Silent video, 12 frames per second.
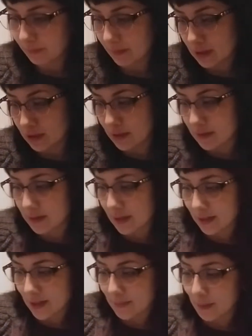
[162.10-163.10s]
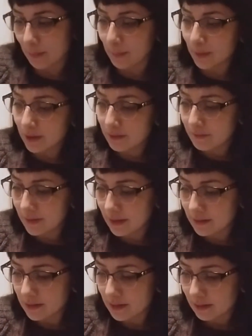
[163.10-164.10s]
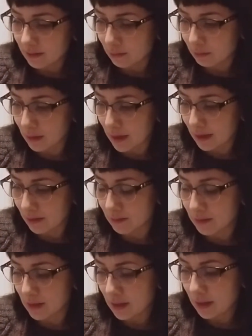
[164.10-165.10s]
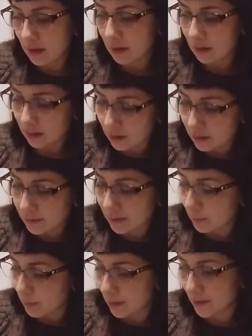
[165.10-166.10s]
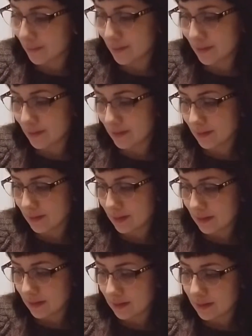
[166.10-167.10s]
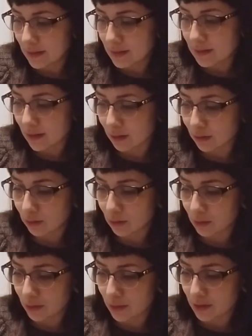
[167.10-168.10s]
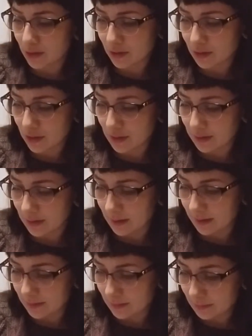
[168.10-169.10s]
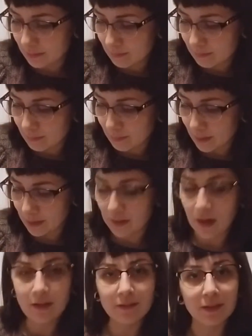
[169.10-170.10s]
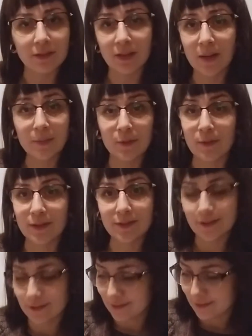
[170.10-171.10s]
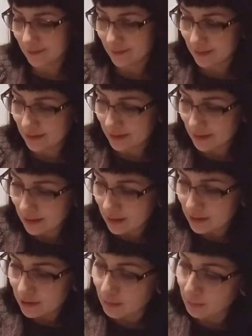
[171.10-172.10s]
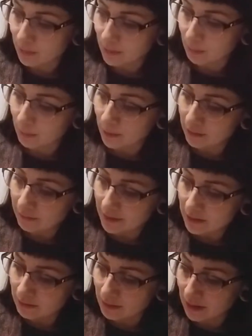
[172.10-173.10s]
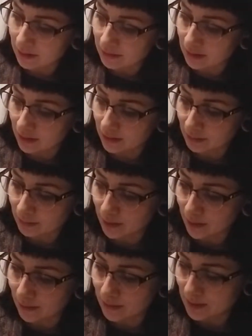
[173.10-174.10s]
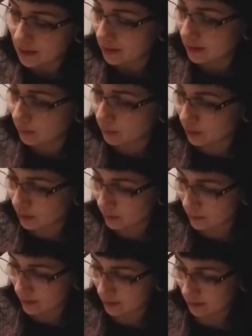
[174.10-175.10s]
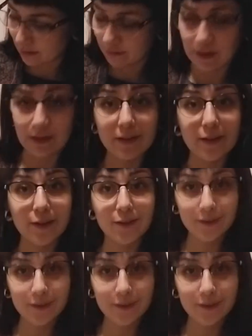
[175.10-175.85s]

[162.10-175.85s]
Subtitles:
She dug up the perfect round garlic bulbs. These are gorgeous, she thought, but not what Grandma wants. She put the perfect round garlic bulbs in the bushel basket right there.